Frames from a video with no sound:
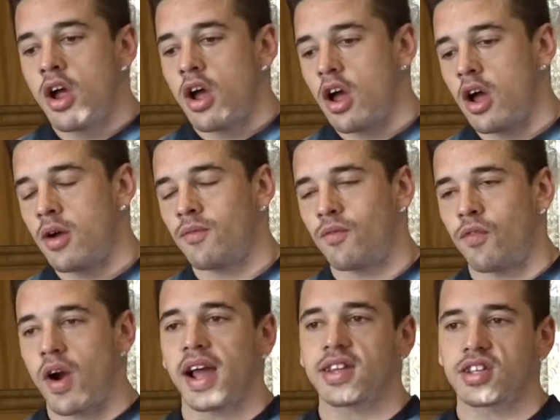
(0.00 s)

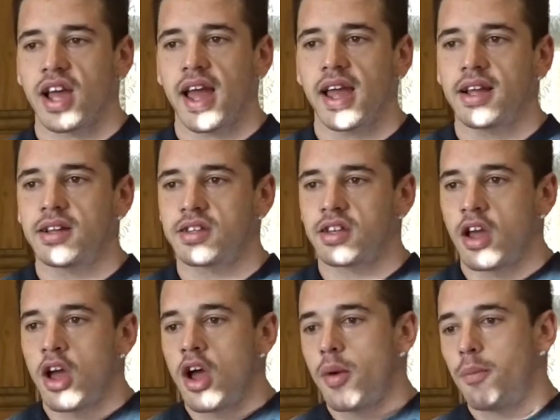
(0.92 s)
rice cakes,
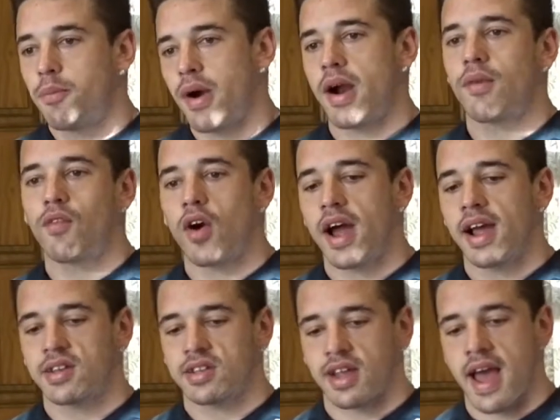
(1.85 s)
brown
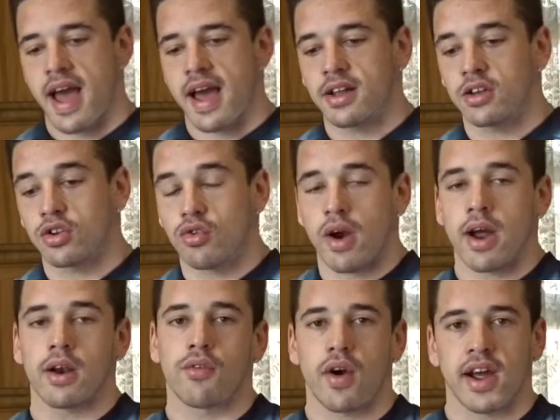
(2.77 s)
rice, and
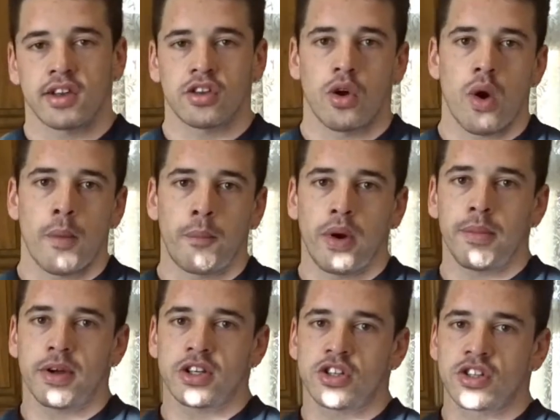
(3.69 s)
ground rice. So I'm pretty
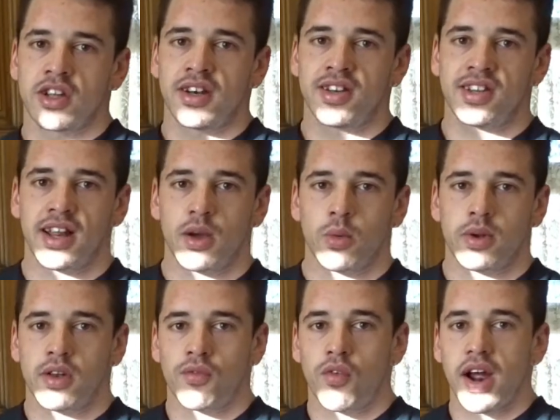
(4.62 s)
much just gonna stick with
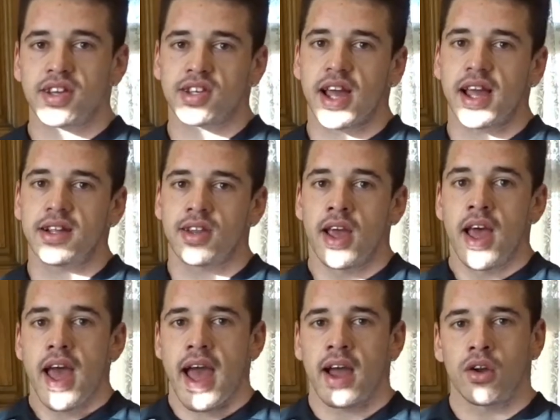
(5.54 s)
the rice cakes
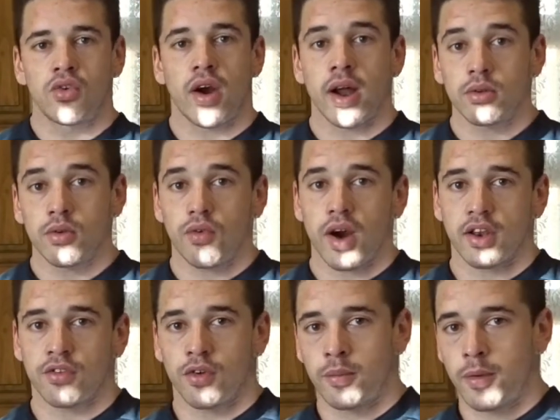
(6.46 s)
and ground
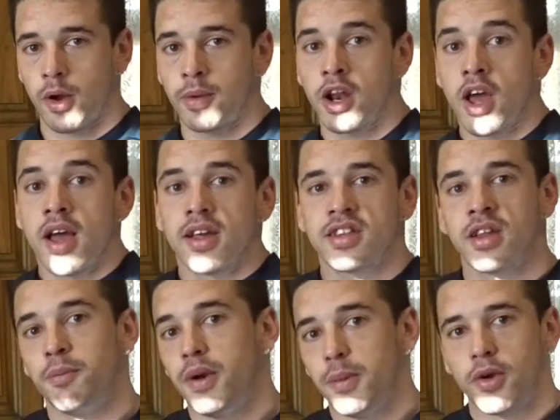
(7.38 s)
rice for the moment,
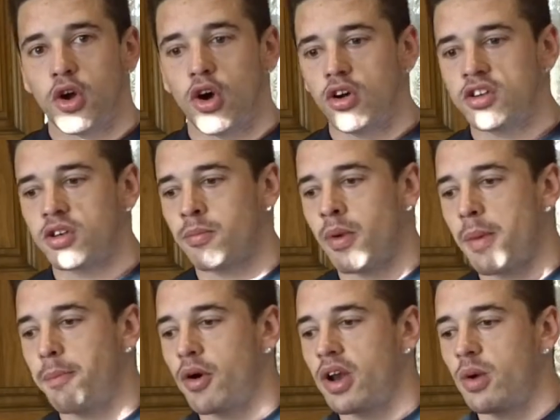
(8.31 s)
simply because my
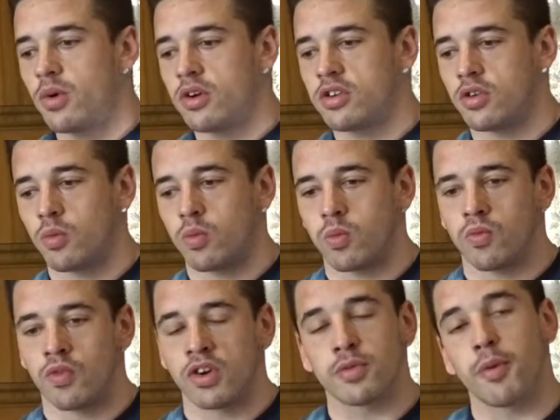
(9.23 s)
body was
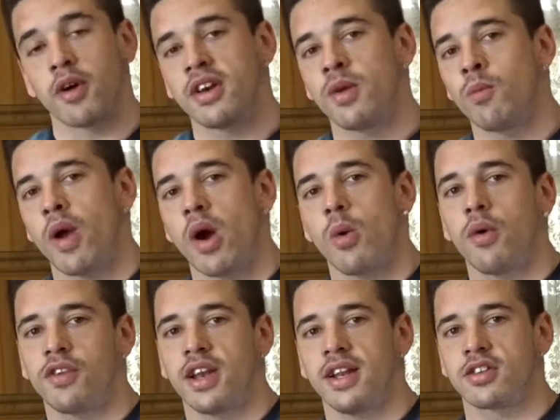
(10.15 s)
responding well
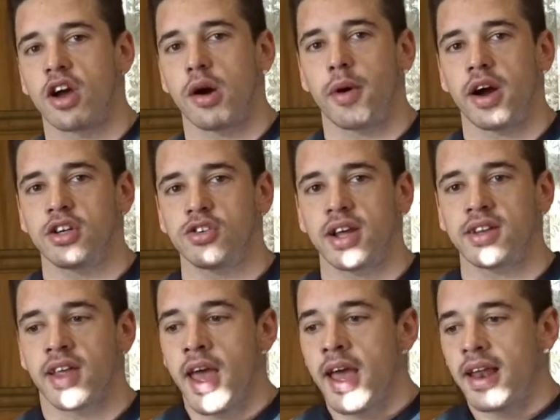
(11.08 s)
off these
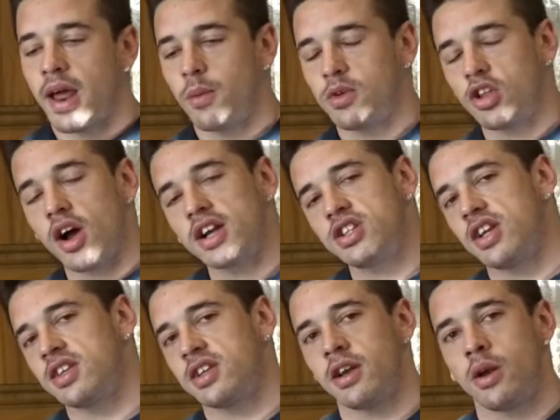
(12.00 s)
carbohydrates. They were
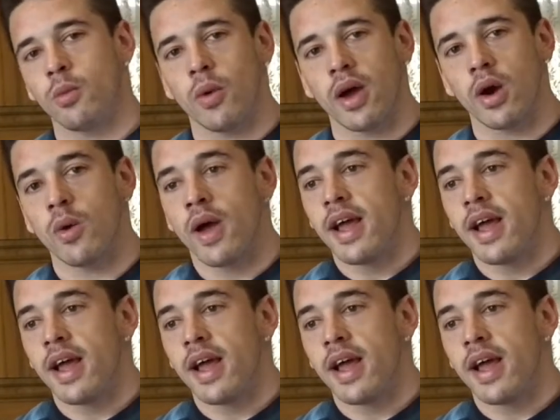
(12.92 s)
digesting them well,